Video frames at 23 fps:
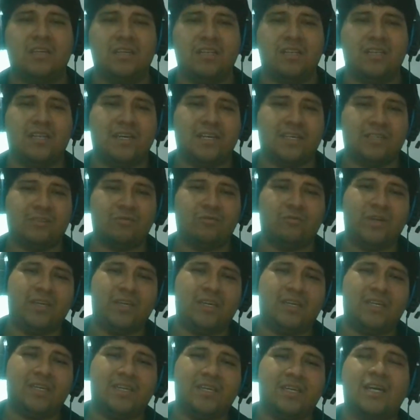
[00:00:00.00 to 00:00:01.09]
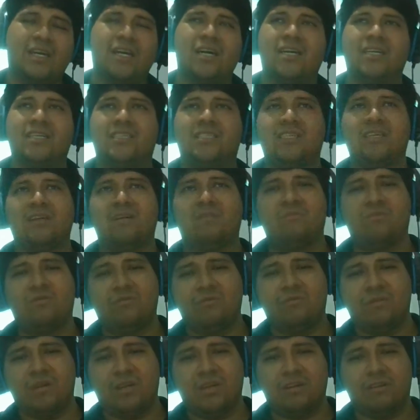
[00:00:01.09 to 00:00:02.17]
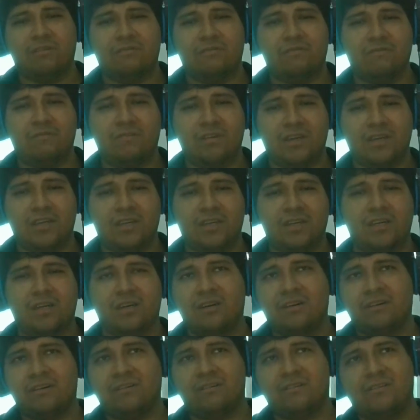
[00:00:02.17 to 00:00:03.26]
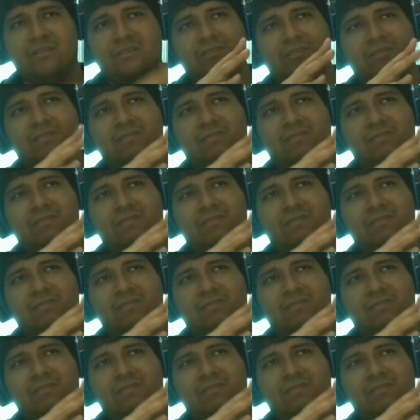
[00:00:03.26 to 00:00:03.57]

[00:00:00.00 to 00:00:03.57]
Last week, I see a movie of him called